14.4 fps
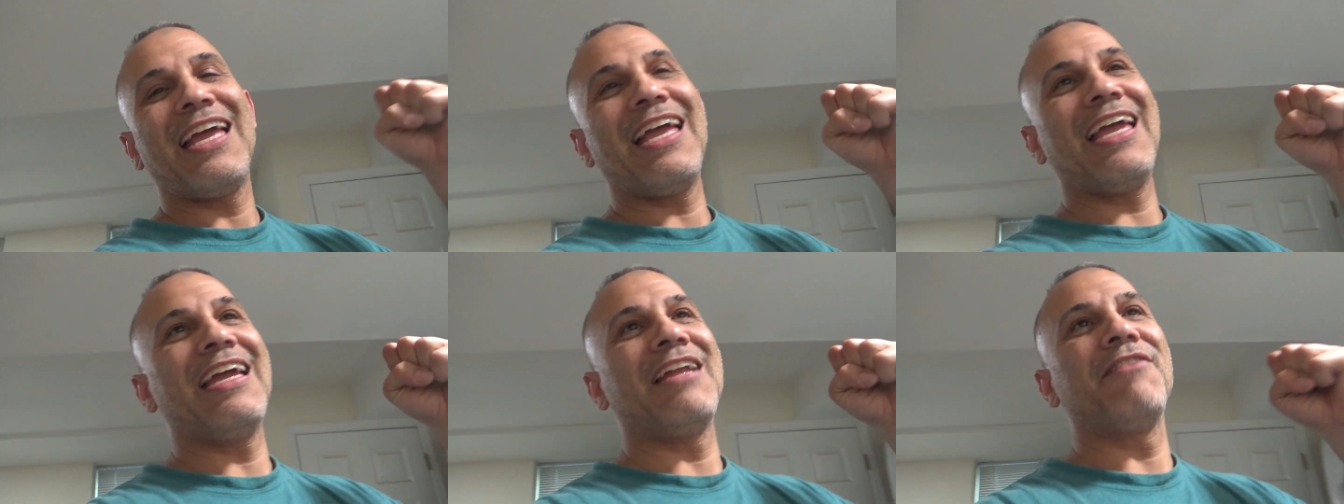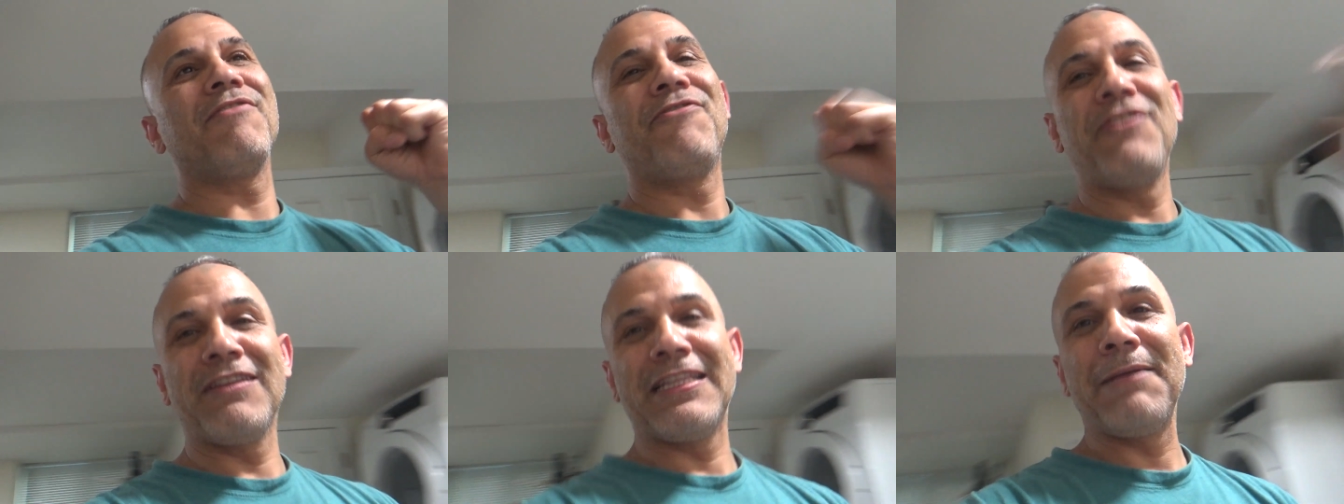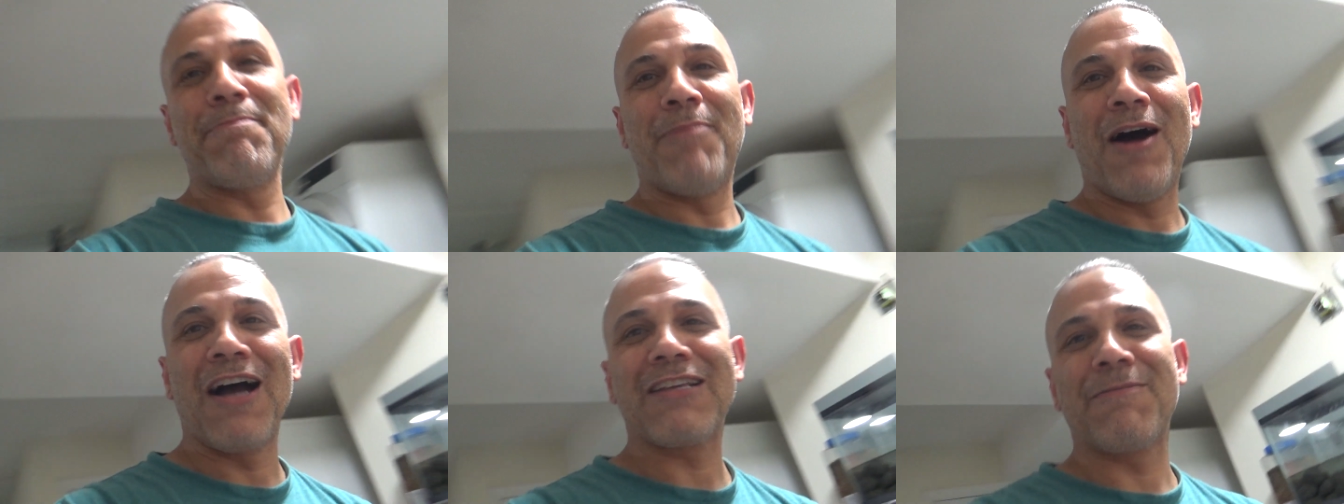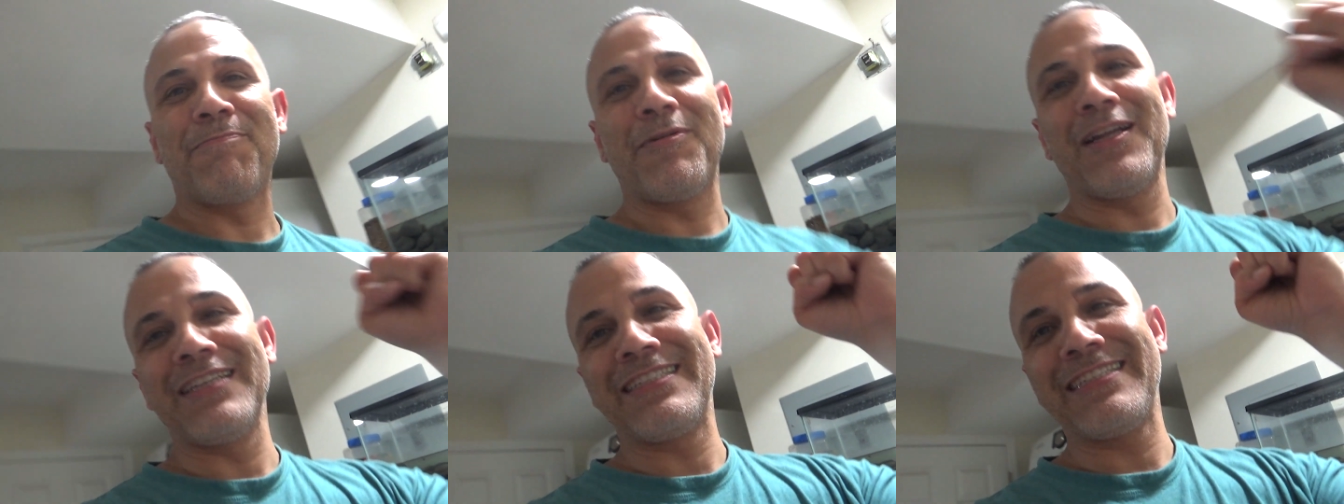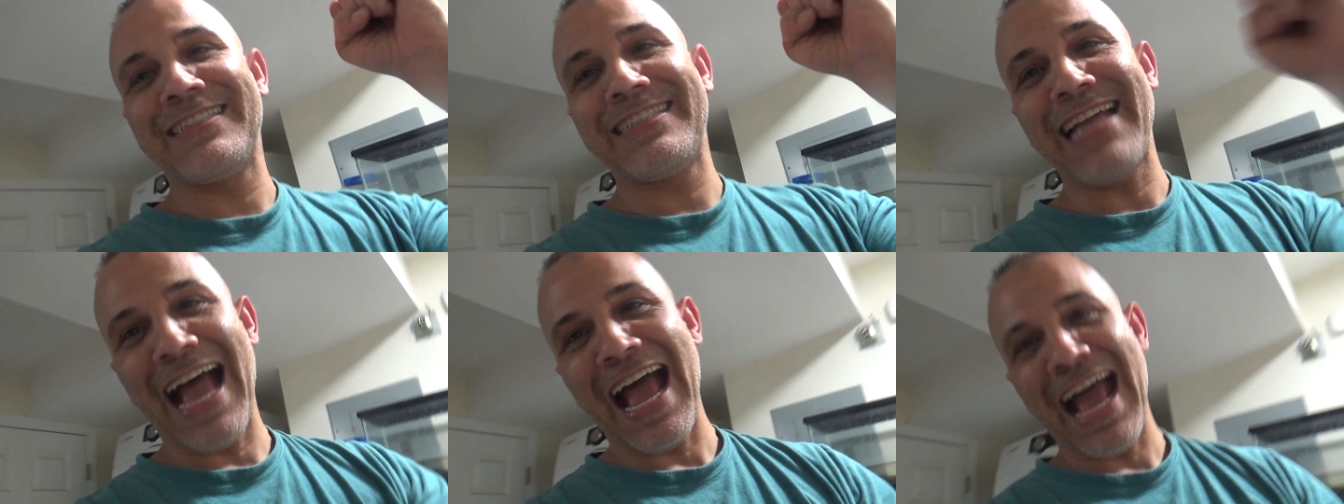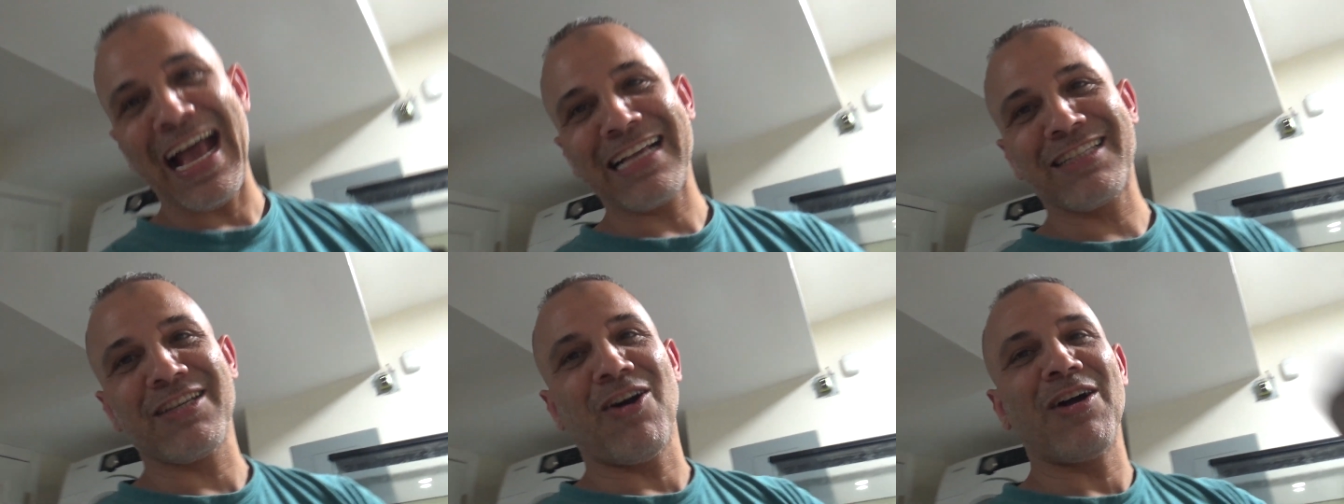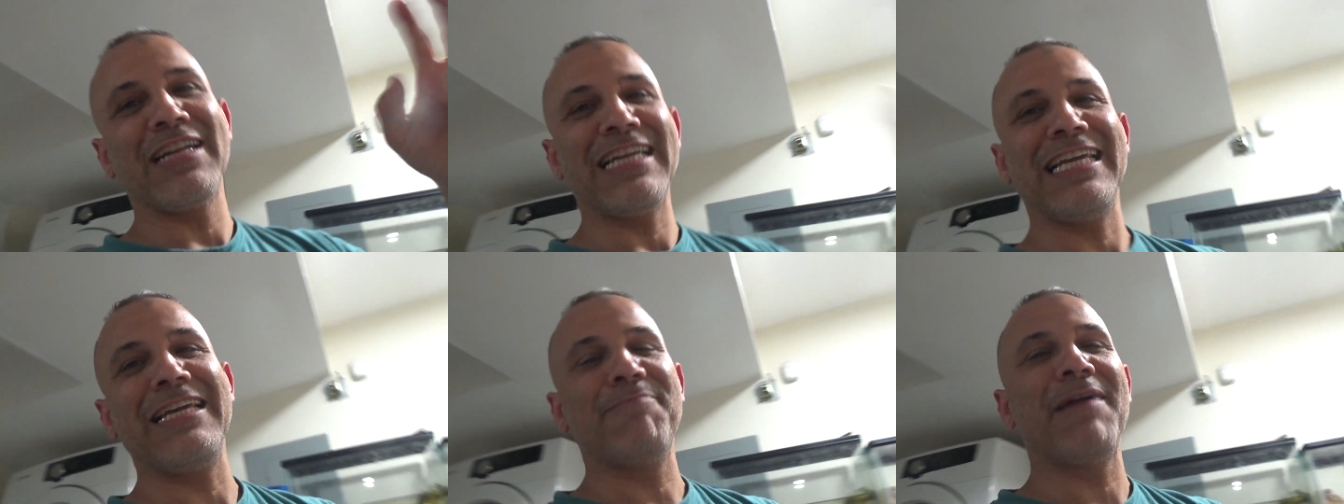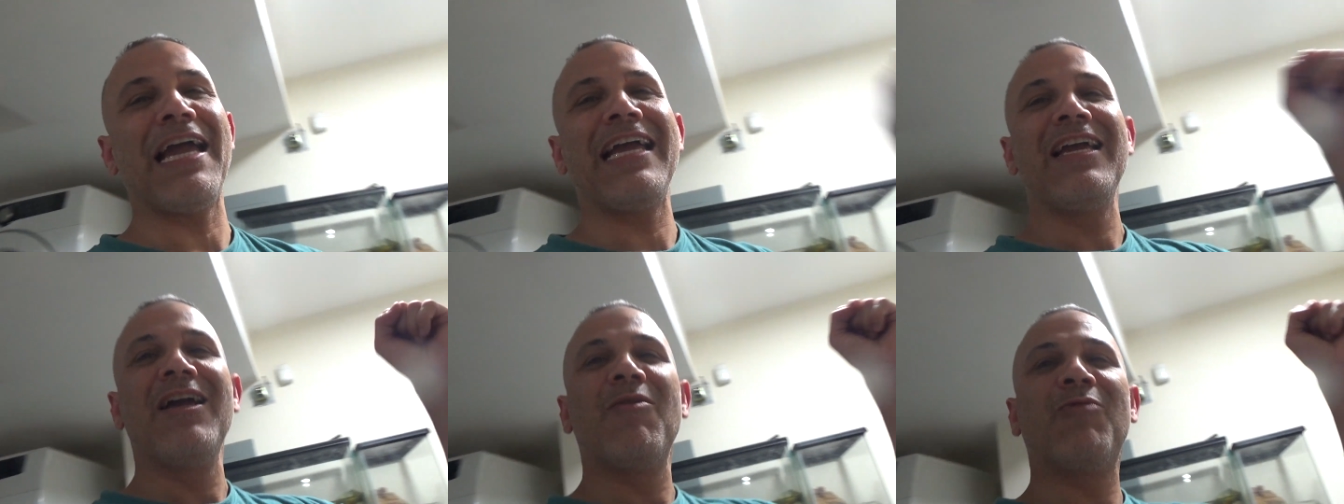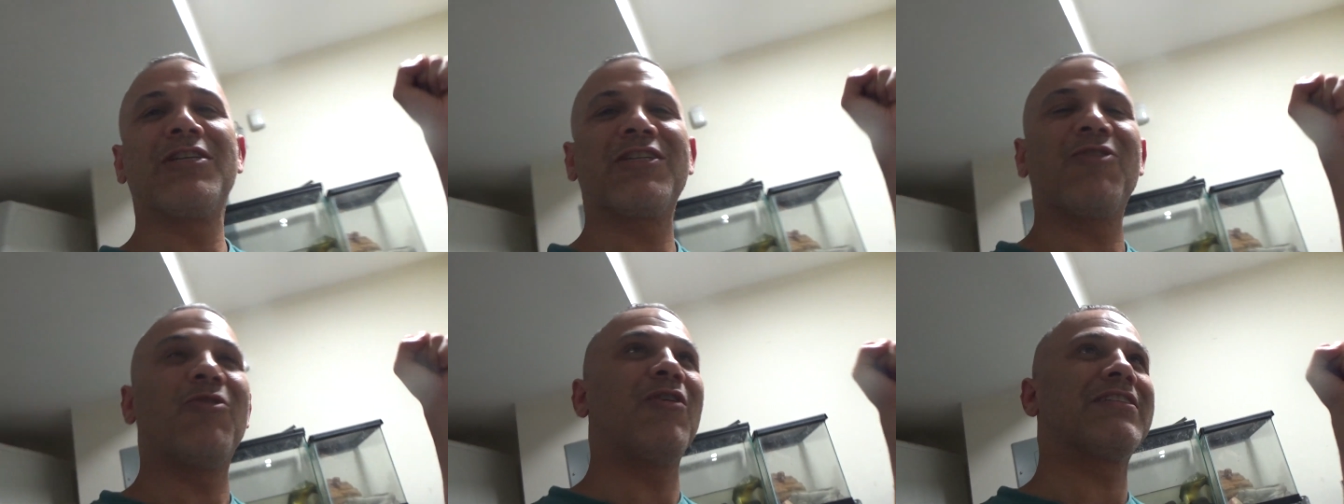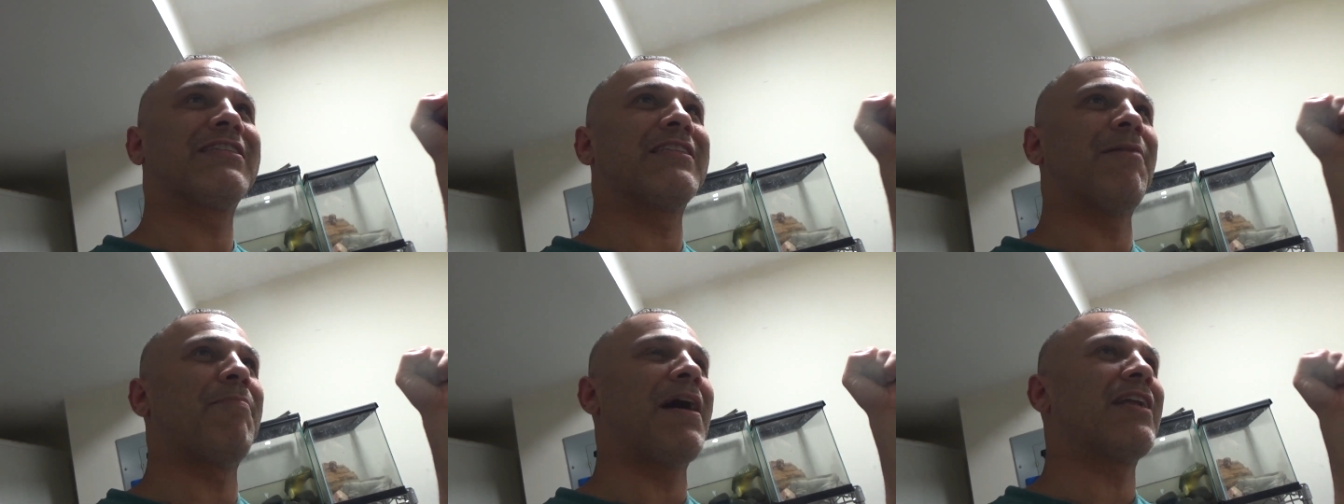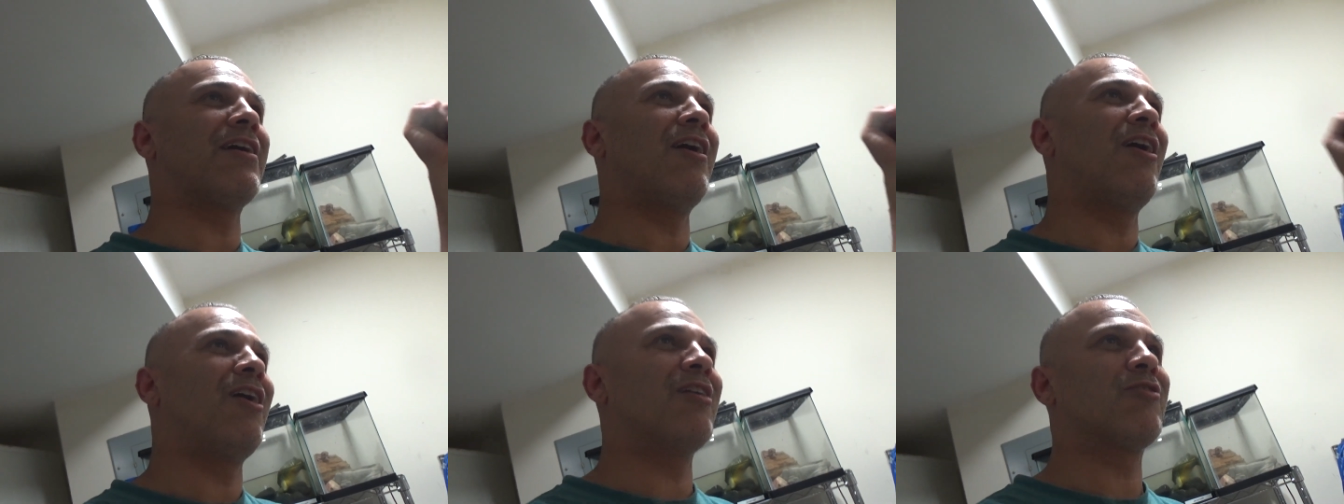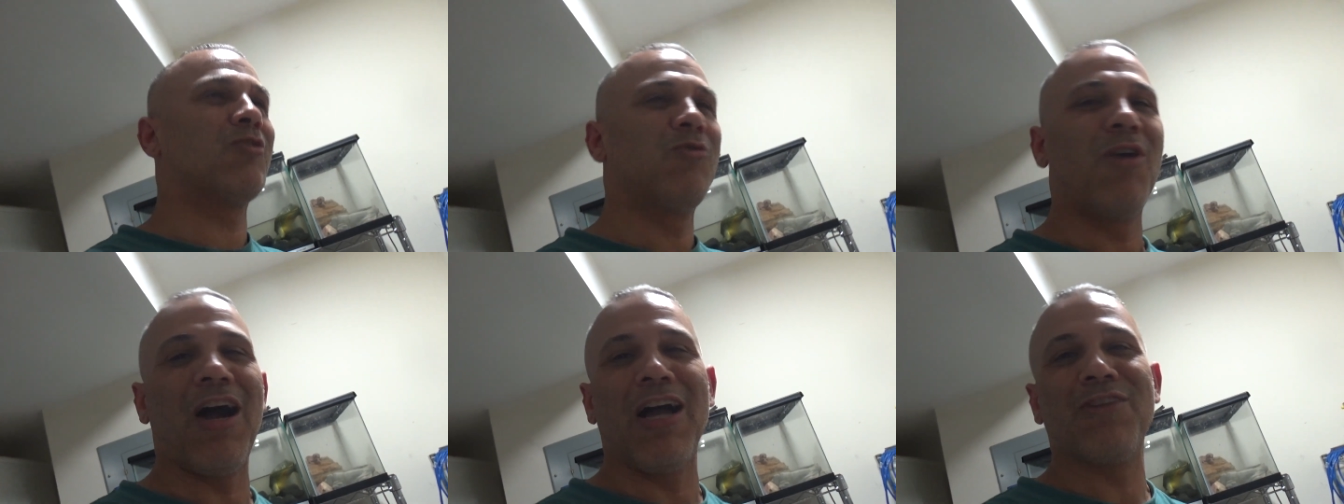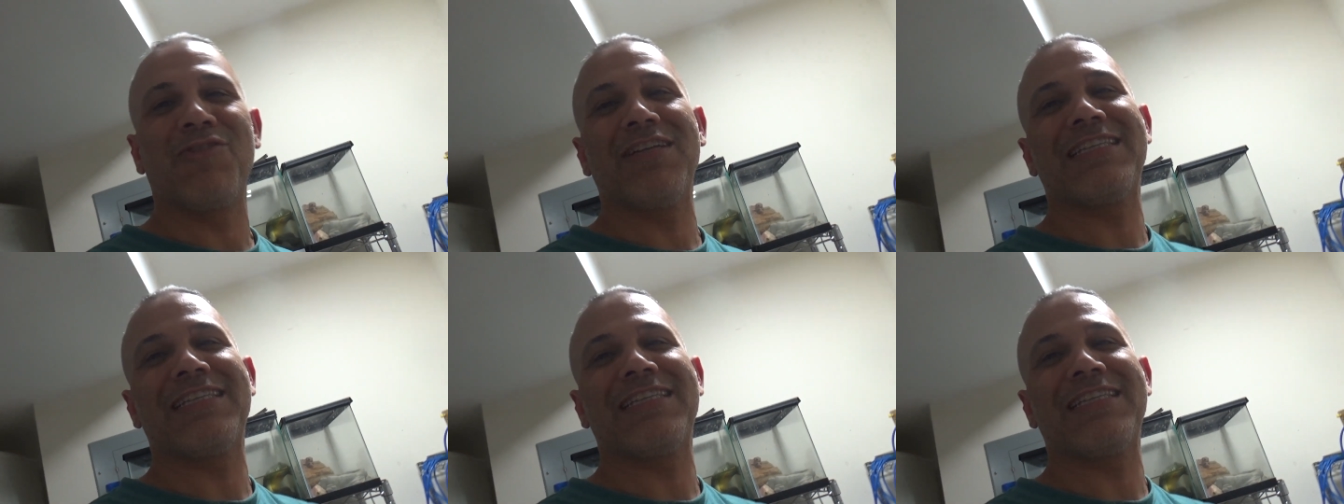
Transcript: and 50 bucks plus tax on eBay, which cost about 275